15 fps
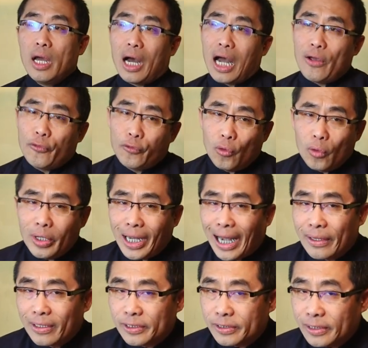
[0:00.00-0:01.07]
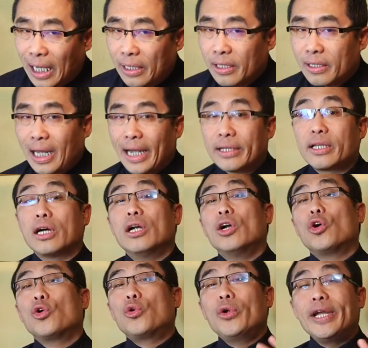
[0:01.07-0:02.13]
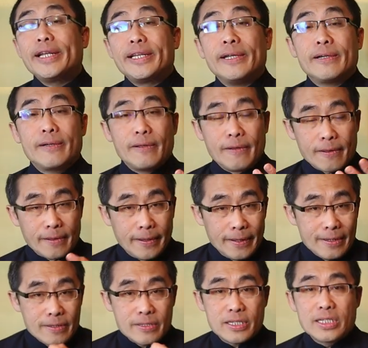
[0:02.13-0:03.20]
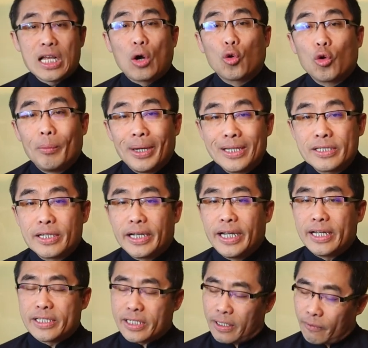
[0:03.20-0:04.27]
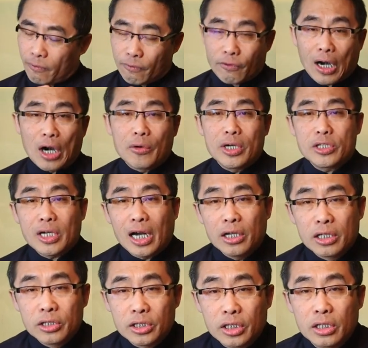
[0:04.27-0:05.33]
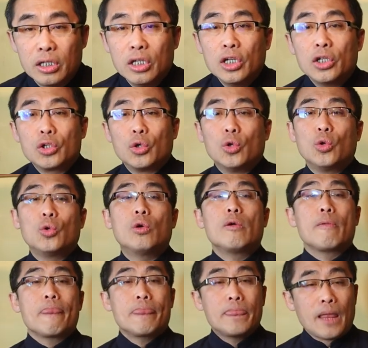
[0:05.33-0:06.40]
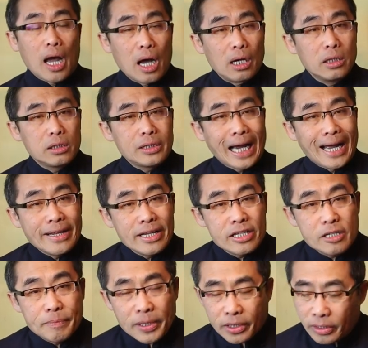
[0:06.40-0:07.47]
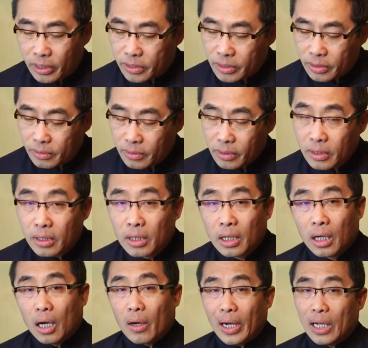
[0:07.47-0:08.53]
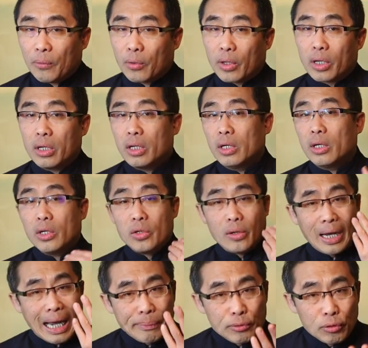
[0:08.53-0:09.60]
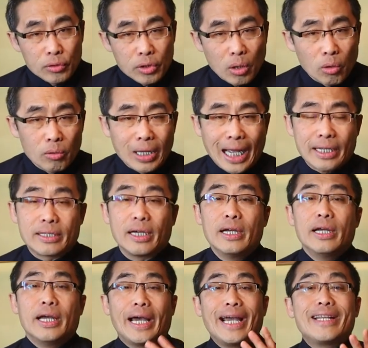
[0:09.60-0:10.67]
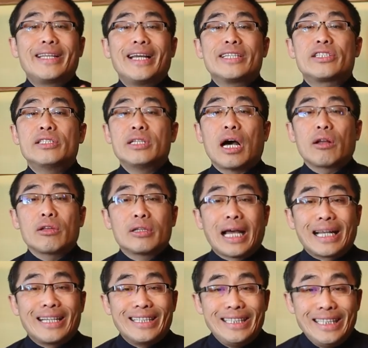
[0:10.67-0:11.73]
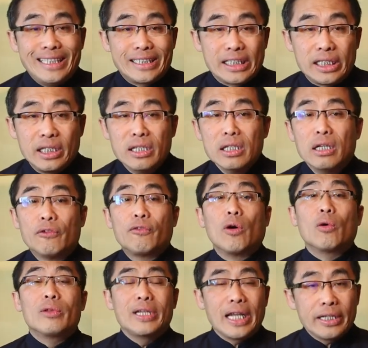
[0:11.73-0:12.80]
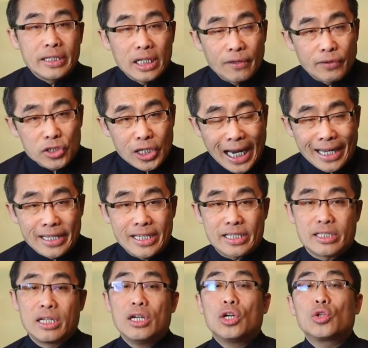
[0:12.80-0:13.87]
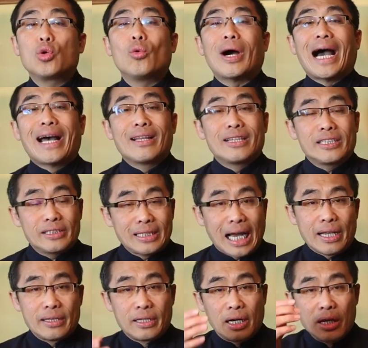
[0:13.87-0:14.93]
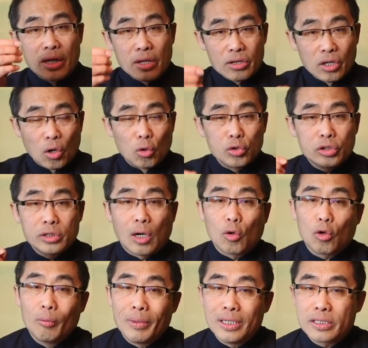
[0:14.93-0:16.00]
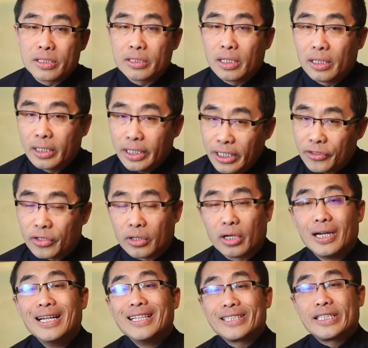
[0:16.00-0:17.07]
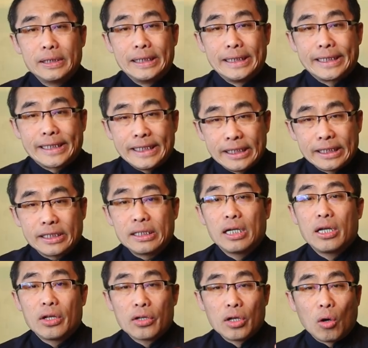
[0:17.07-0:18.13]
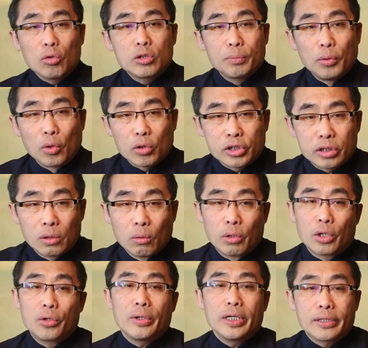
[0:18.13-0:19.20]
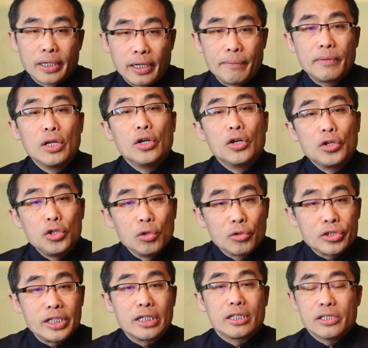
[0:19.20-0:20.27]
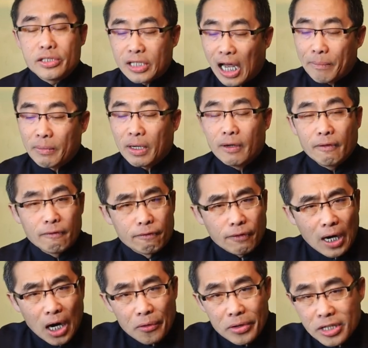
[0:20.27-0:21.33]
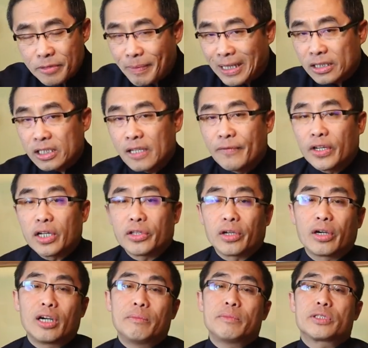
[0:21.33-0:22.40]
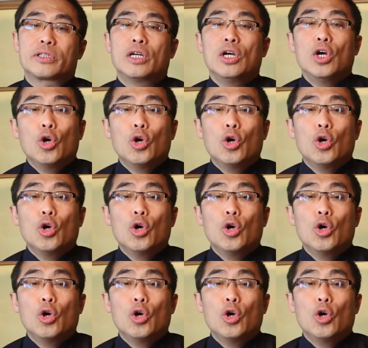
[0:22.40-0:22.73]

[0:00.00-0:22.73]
I fully understand that reading these documents is very challenging to non-Chinese speakers. However, you have to know that it is not that easy for native Chinese to understand those documents either, since those books were written using some very specific terms